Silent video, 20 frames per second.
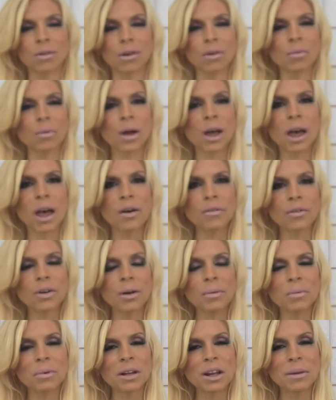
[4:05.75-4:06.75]
or whatever
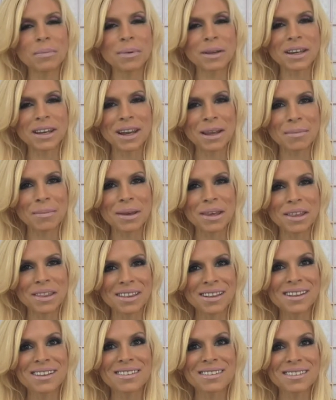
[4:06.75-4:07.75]
I'm going to be naming
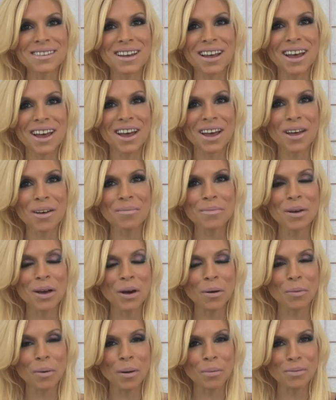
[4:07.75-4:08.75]
this
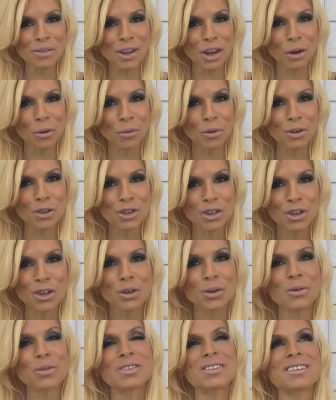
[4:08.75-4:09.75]
website real
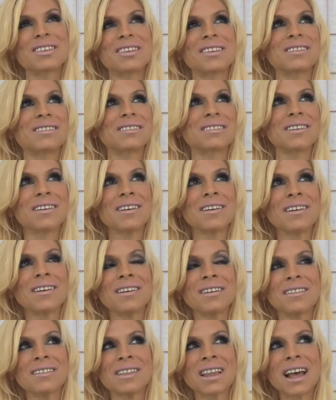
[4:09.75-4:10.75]
soon. Since
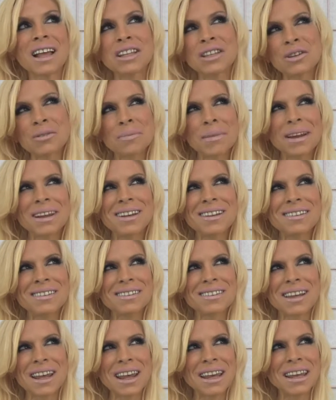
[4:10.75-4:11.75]
that domain
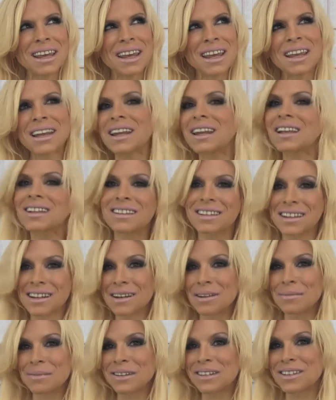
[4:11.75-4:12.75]
is taken, it's
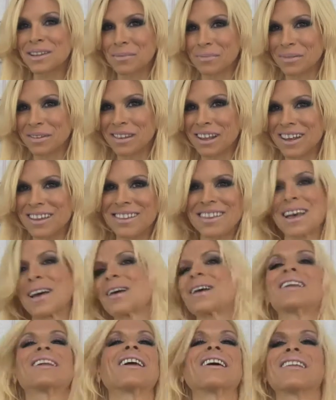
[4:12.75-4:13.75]
going to be something like
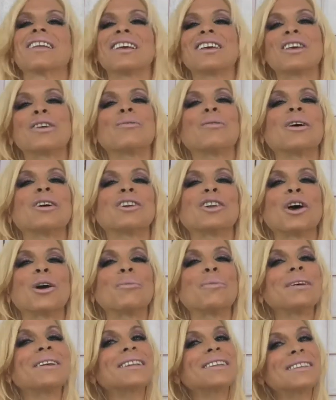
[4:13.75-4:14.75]
that. And I'll let you all know.
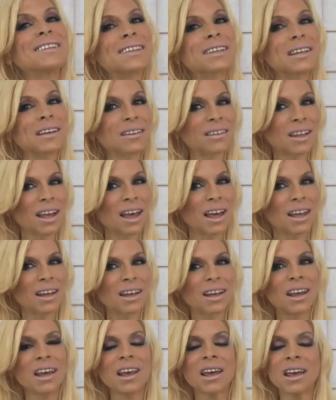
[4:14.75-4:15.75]
But until
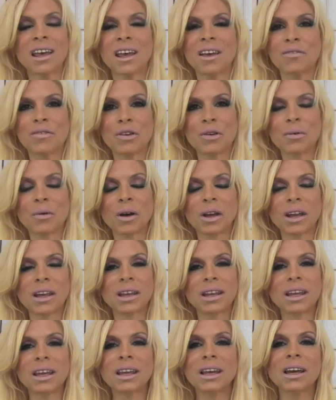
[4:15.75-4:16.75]
then, if you want
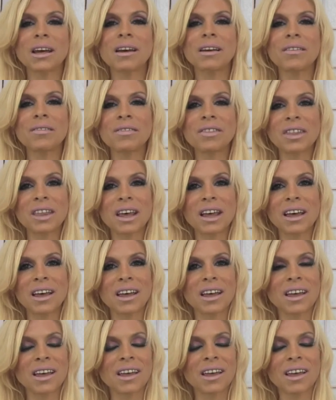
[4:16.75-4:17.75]
any of
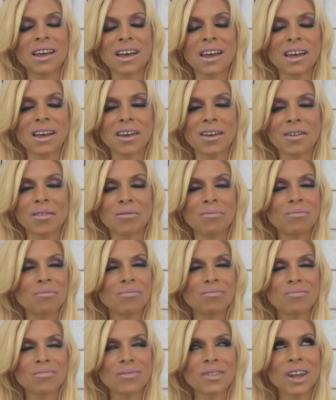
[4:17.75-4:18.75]
the,
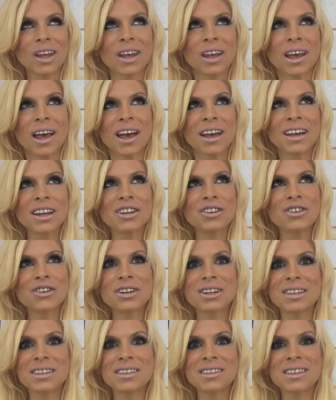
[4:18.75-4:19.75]
I guess you
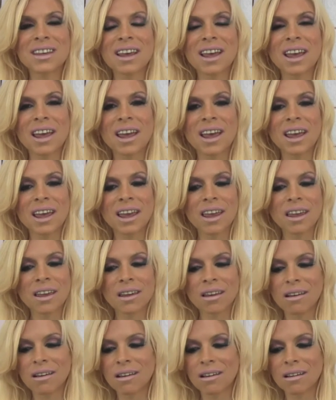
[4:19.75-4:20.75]
could say,